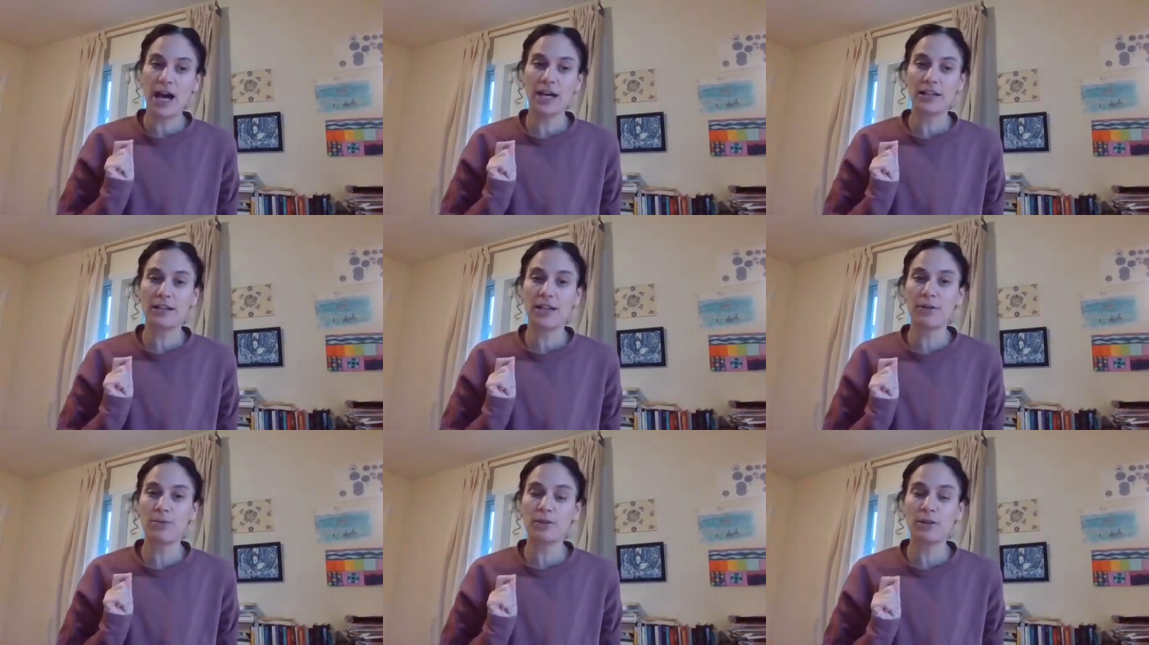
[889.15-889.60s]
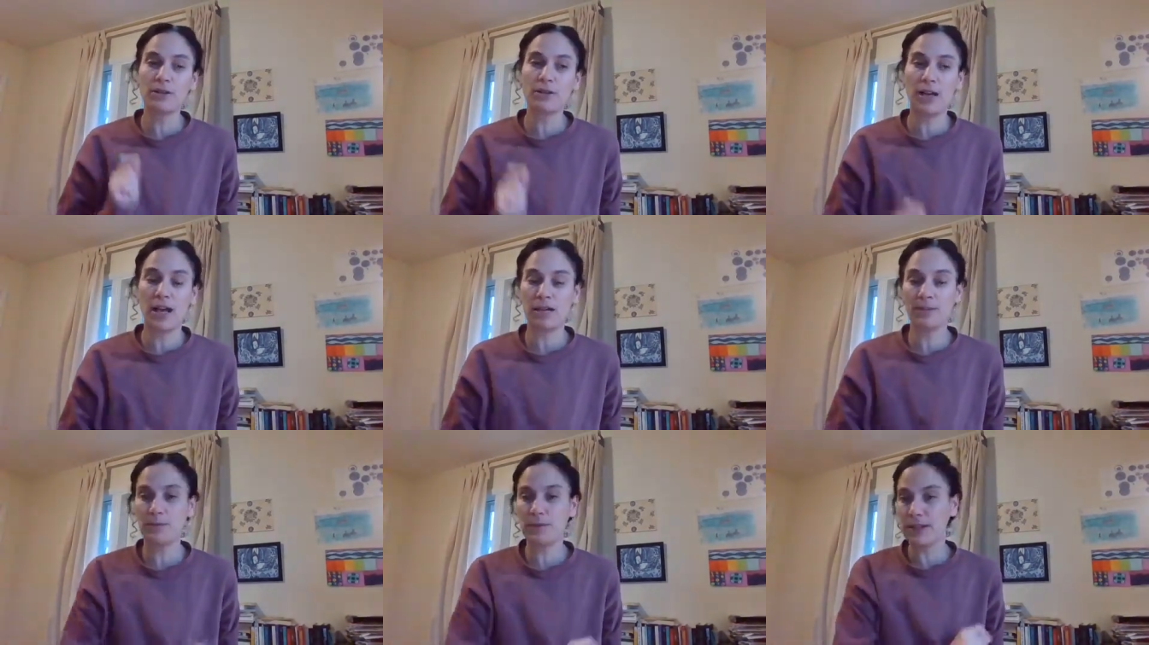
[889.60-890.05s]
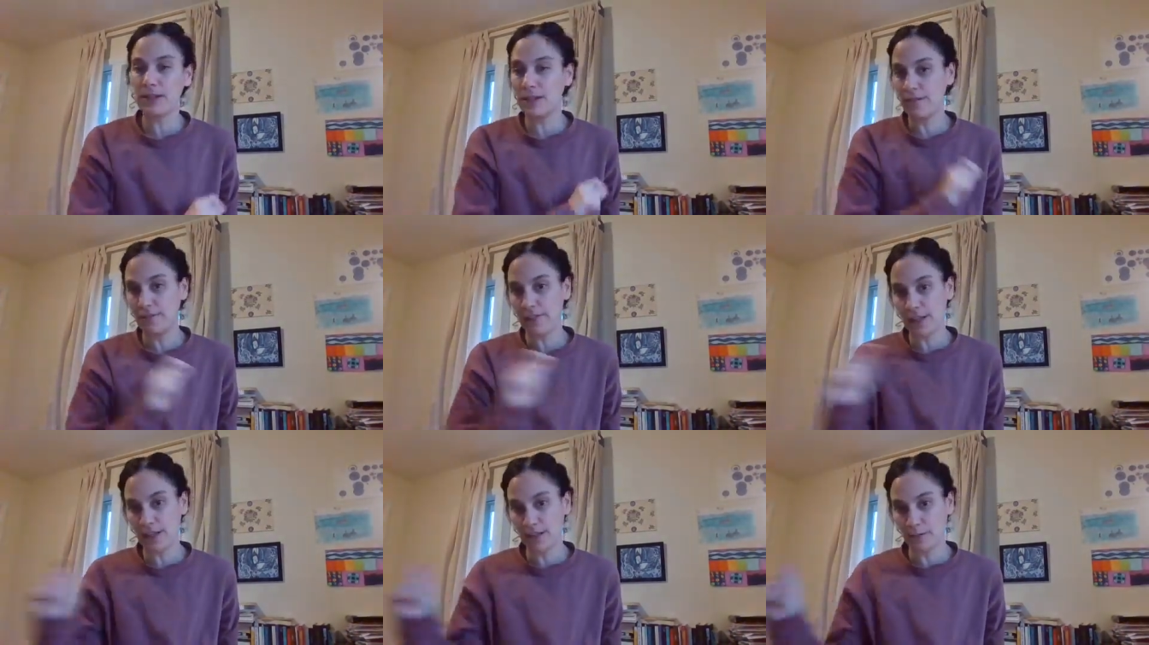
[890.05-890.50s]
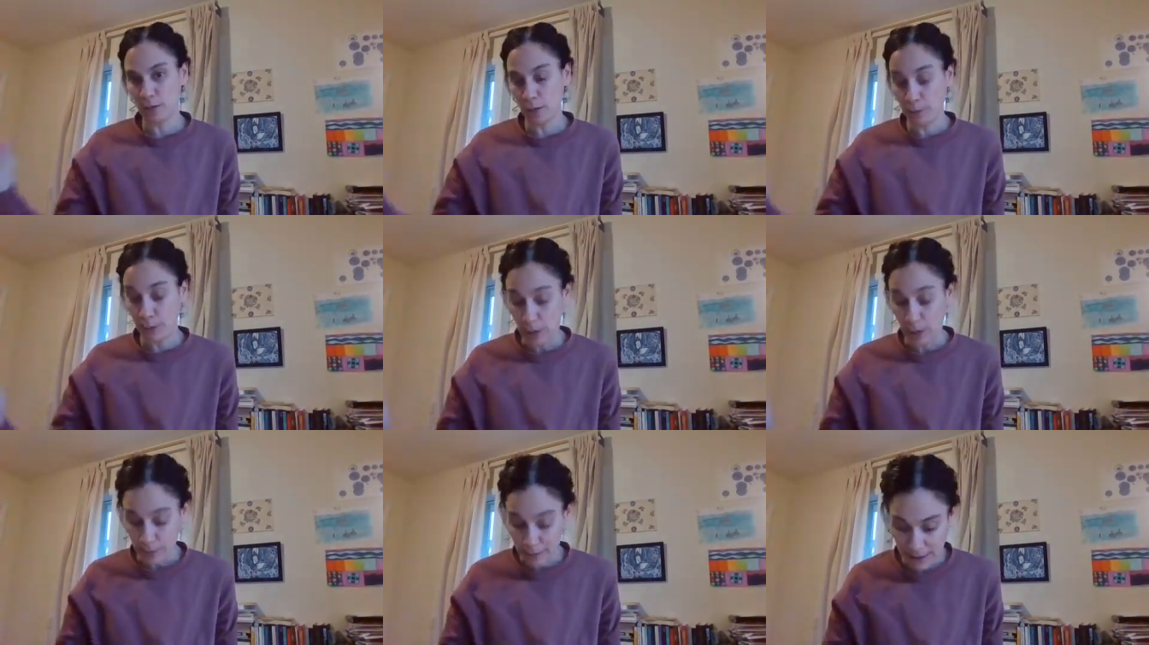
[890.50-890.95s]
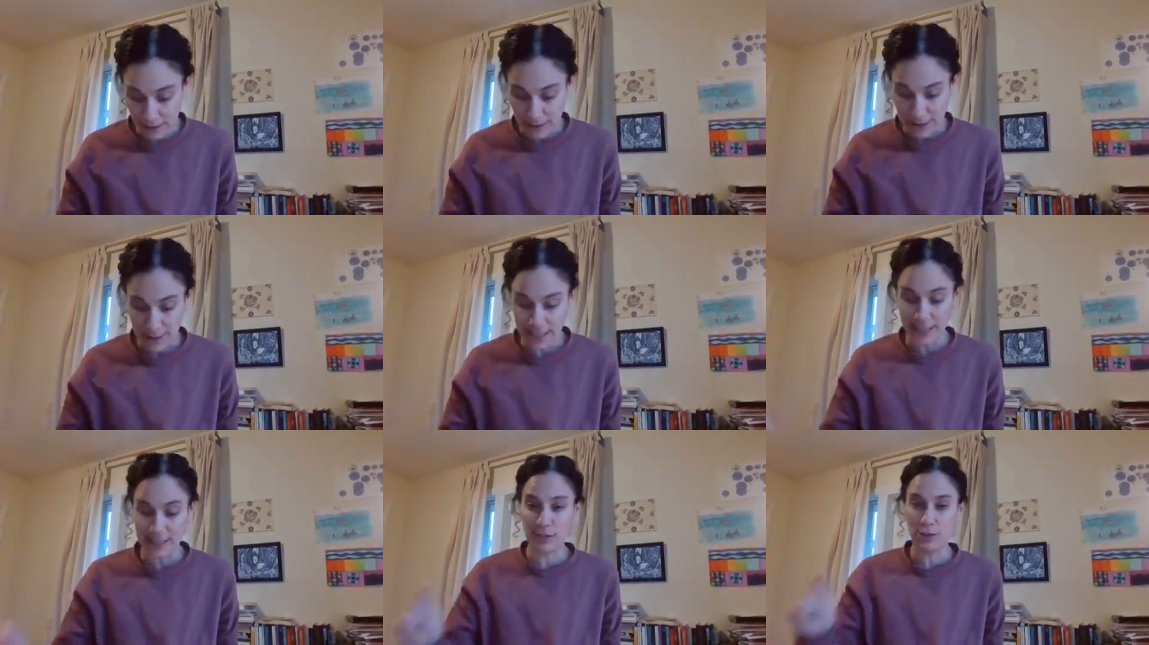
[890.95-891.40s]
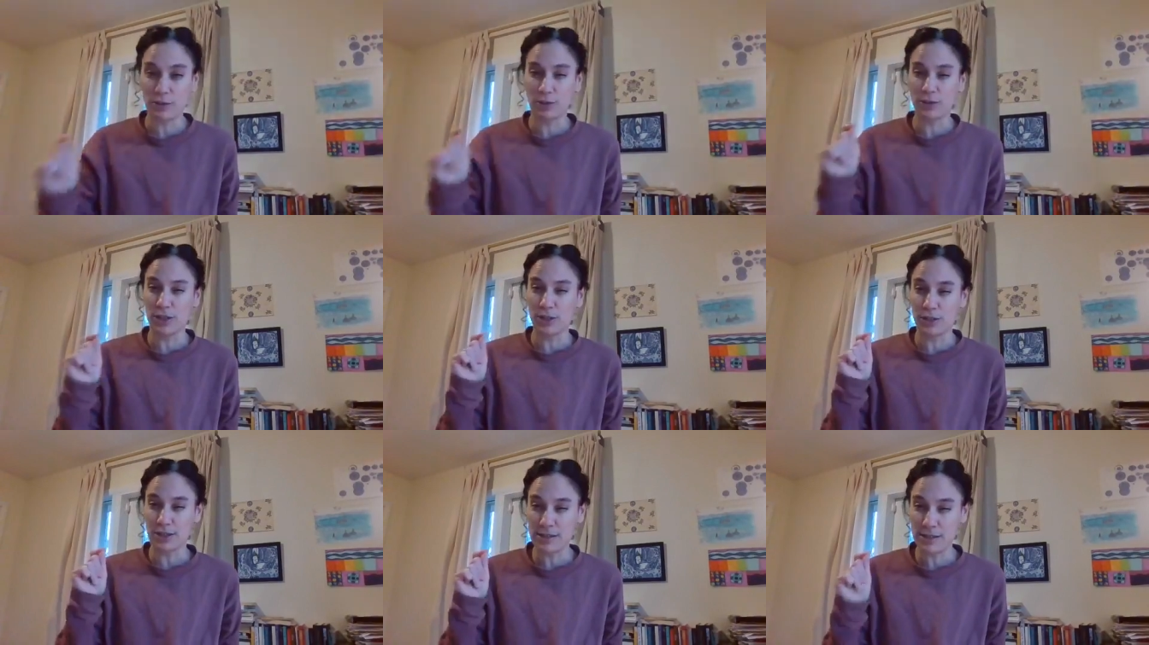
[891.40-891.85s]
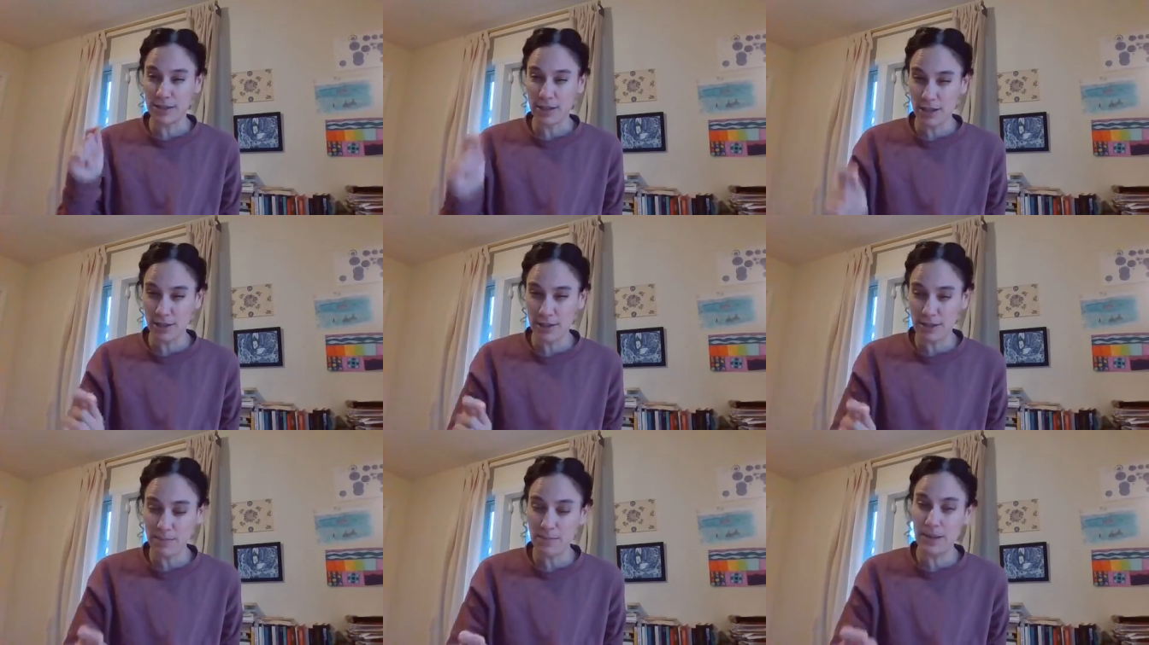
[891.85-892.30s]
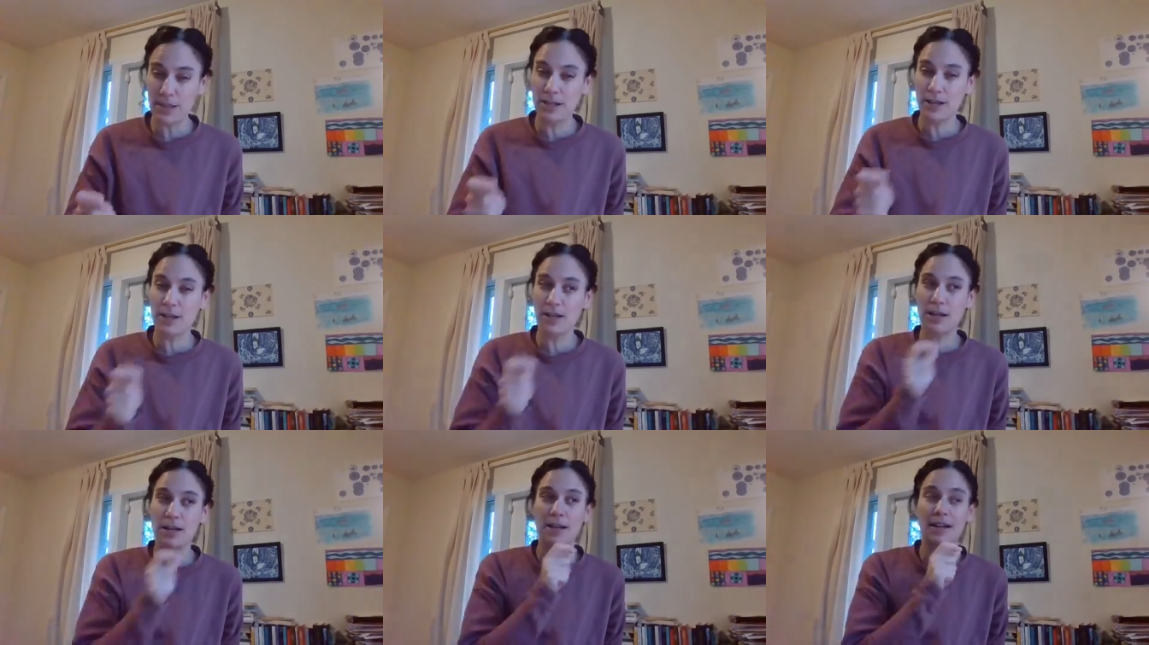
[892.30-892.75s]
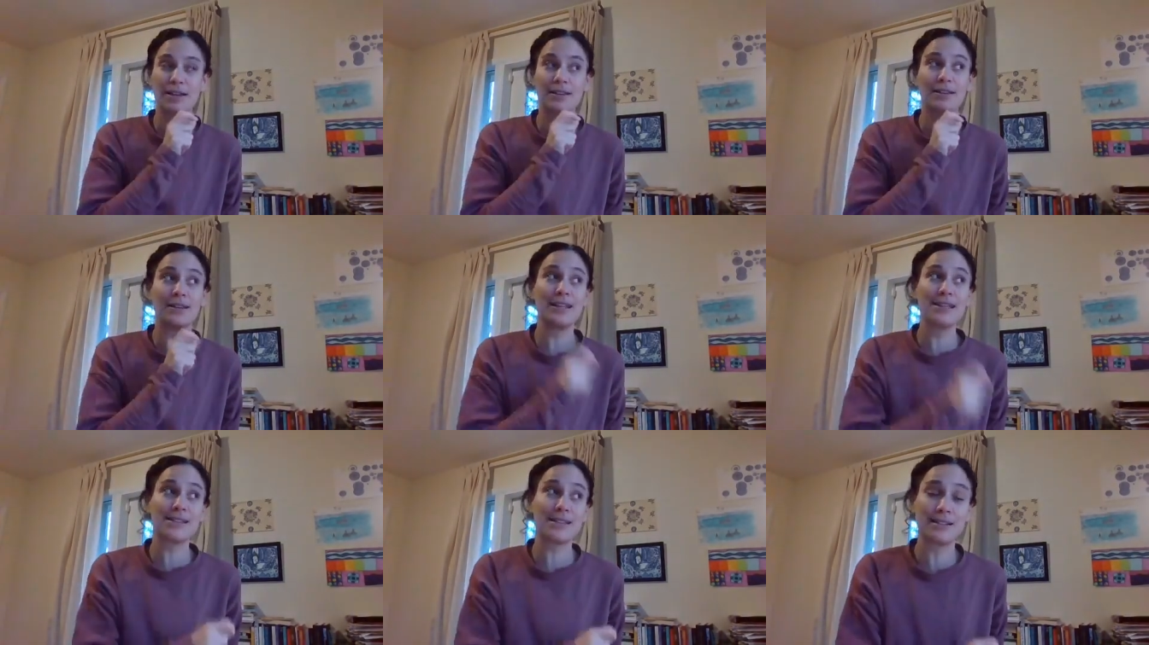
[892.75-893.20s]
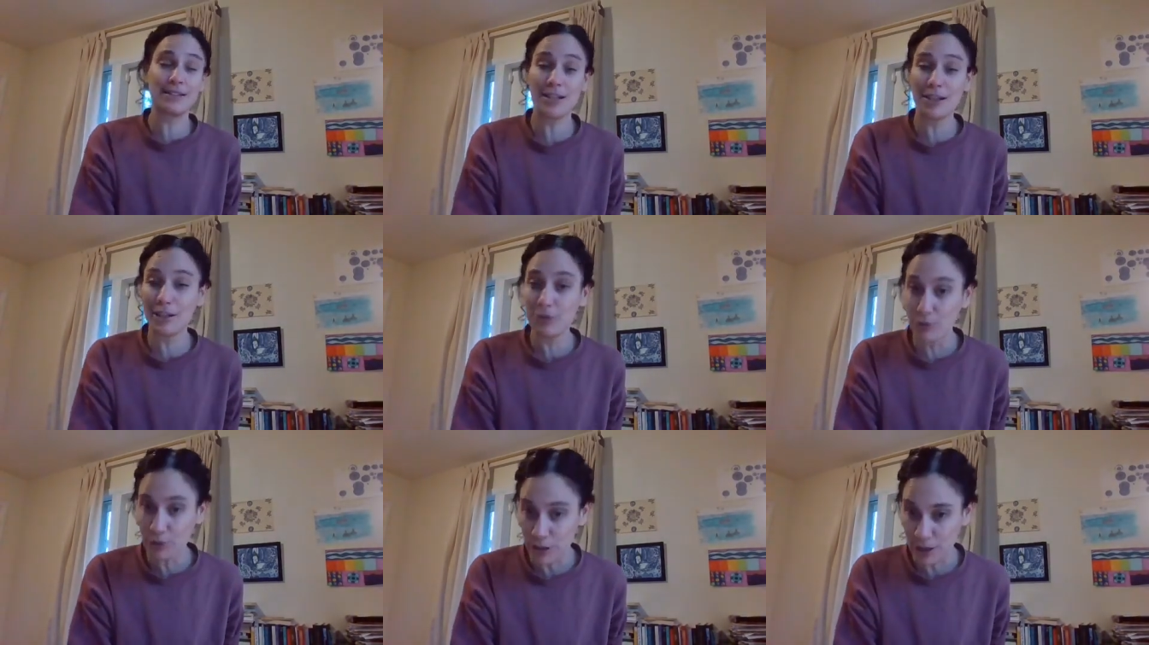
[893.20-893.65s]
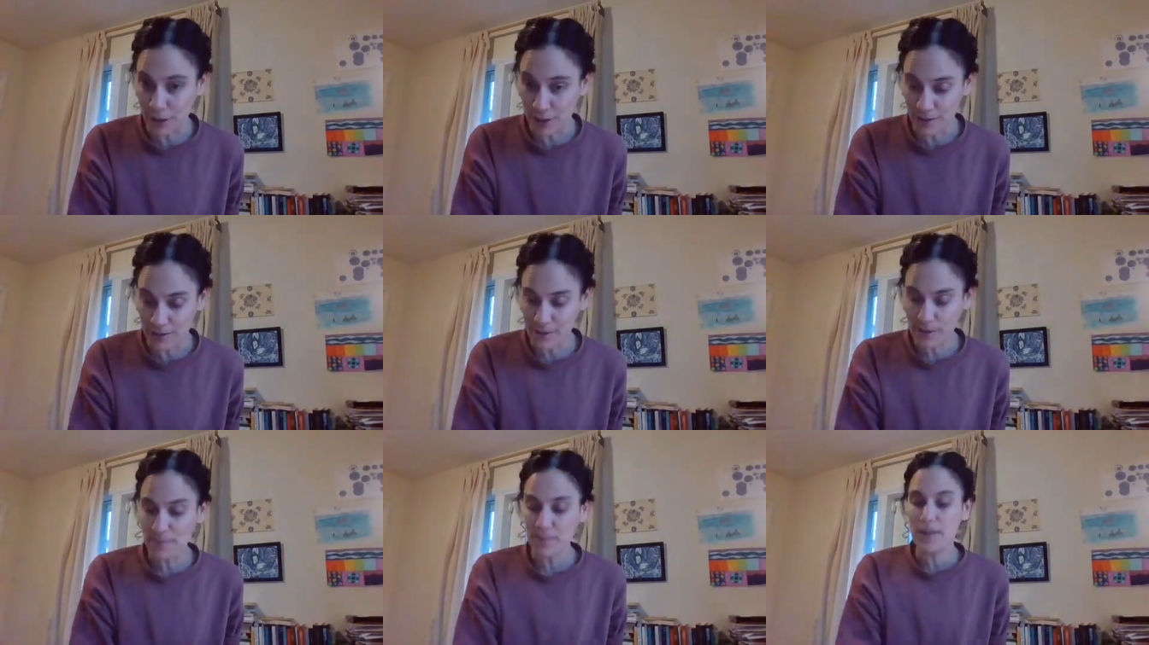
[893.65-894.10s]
They will not be available permanently, so they're still going to be there at least until New Year's.